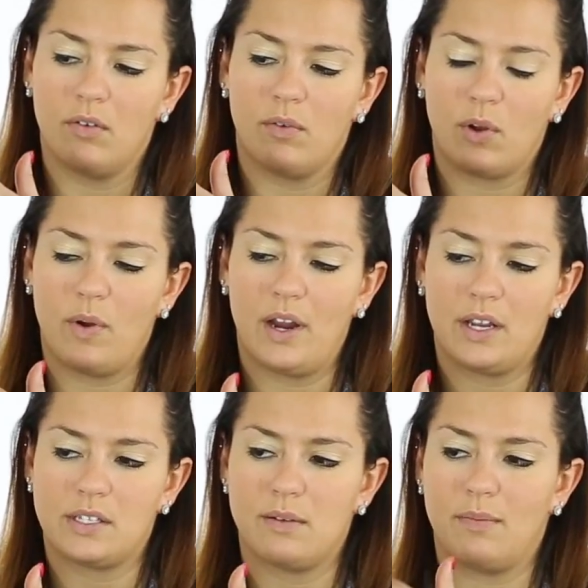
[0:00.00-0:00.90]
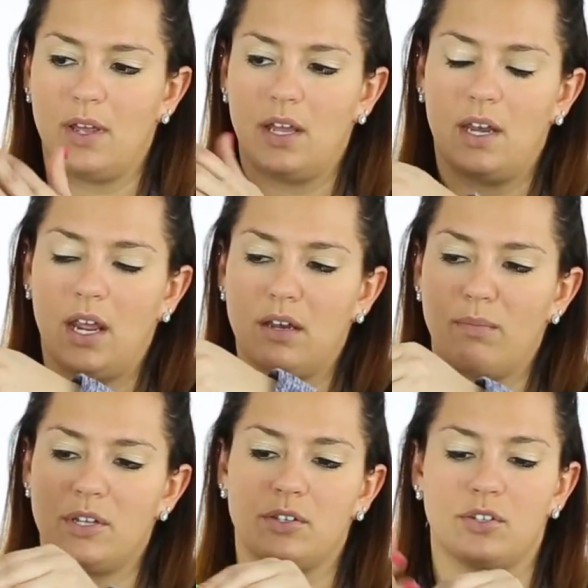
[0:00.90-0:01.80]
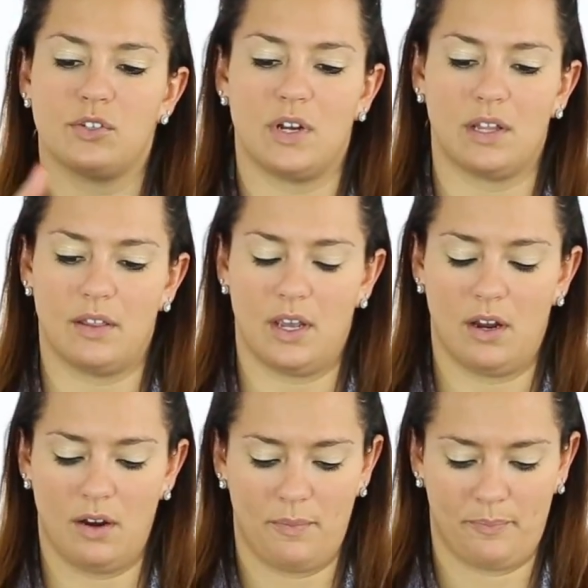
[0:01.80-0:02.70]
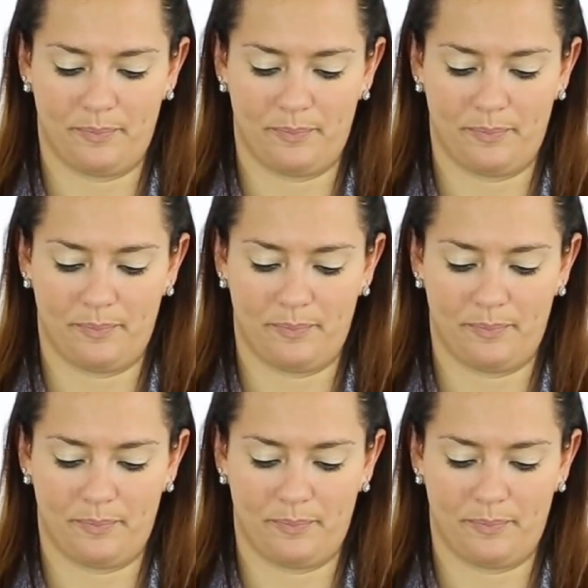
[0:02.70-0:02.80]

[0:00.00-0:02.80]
requiring some in-hand muscle strength here.